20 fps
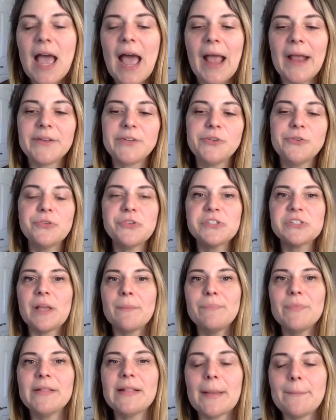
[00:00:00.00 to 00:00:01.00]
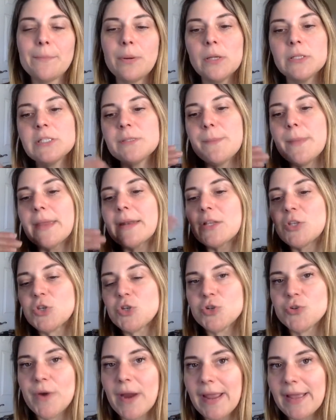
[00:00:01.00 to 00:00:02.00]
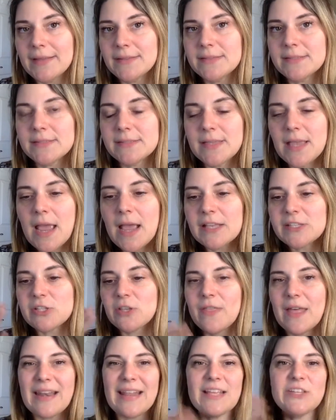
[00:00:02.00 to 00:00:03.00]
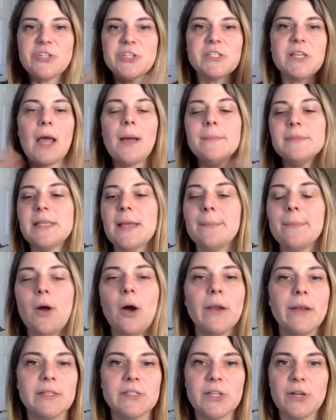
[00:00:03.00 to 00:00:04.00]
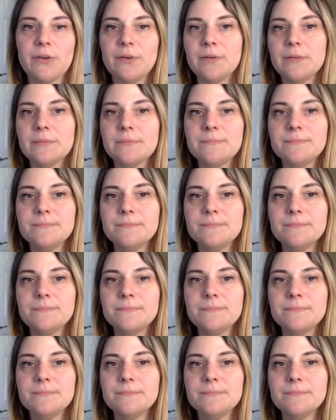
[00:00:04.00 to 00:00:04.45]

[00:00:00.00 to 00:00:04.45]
I do something that puts me in a trance so that it just comes up on its own.